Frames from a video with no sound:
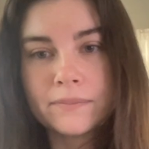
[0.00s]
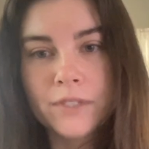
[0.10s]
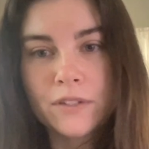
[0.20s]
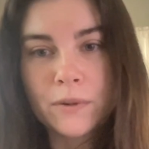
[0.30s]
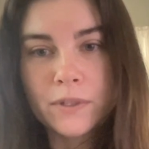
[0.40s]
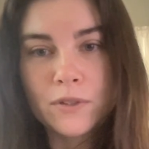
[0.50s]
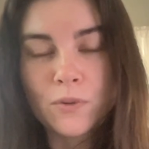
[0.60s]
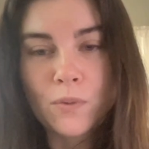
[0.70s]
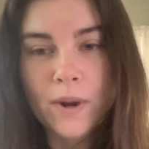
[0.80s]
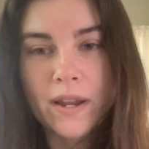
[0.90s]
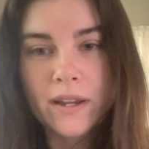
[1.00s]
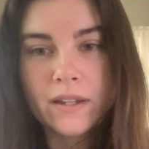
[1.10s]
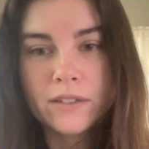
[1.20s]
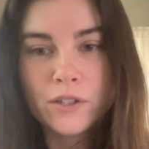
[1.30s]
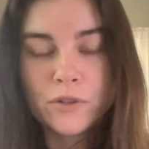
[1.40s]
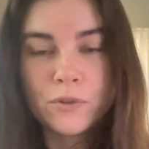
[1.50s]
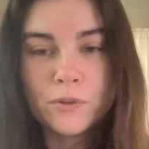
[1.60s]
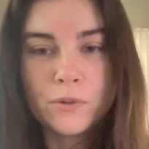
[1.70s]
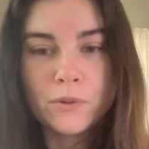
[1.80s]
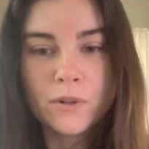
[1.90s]
So it's a way
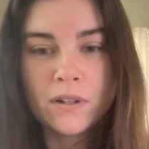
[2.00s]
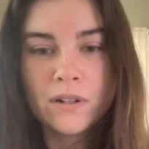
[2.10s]
to